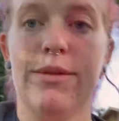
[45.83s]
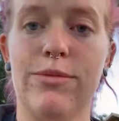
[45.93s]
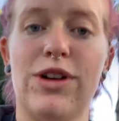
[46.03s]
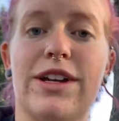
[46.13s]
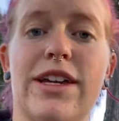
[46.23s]

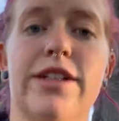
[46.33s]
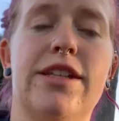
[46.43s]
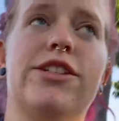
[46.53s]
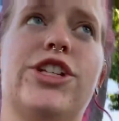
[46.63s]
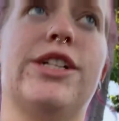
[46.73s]
walking to the
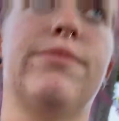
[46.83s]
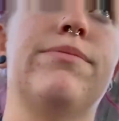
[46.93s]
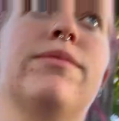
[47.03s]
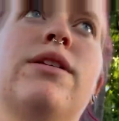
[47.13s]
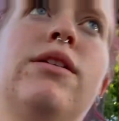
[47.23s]
gym.
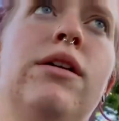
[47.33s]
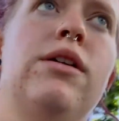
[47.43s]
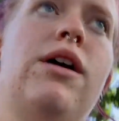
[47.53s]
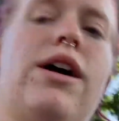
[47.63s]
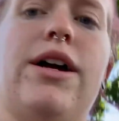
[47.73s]

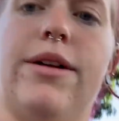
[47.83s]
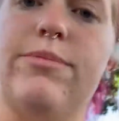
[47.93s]
Um,